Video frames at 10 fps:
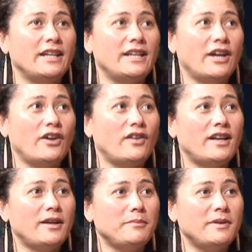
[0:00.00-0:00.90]

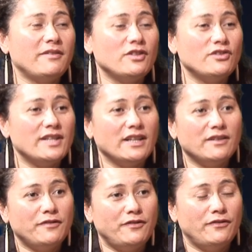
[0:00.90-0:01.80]
Now, if New Zealand
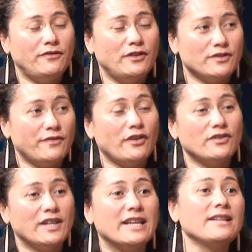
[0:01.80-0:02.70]
First vote
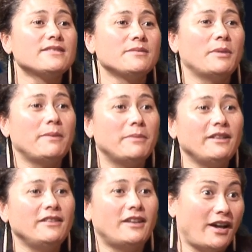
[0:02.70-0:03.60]
against my
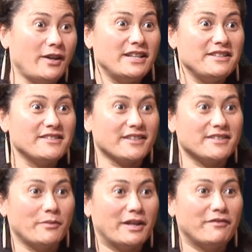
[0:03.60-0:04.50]
bill, I need
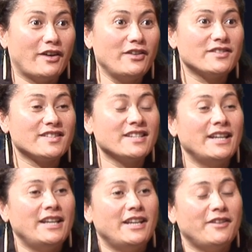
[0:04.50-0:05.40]
61 votes.
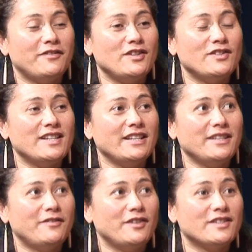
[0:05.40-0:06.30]
If New
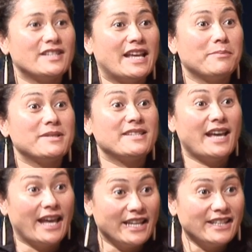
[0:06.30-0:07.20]
Zealand First
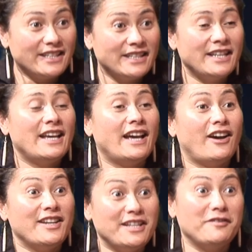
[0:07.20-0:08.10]
abstain, I
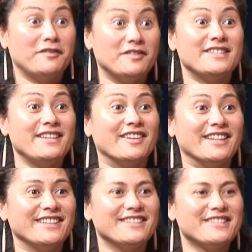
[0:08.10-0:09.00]
need 57.
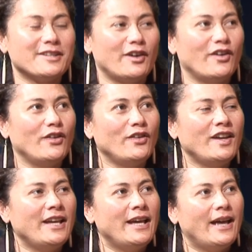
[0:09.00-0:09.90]
So
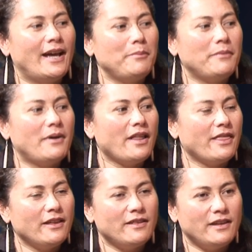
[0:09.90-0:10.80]
I
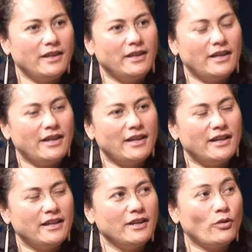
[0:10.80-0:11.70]
think the
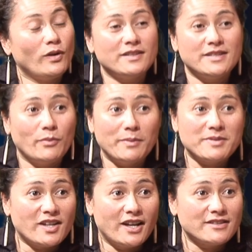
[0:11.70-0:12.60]
equality
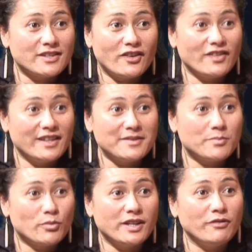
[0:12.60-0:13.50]
website's got things
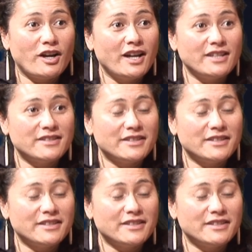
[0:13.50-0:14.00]
pretty right.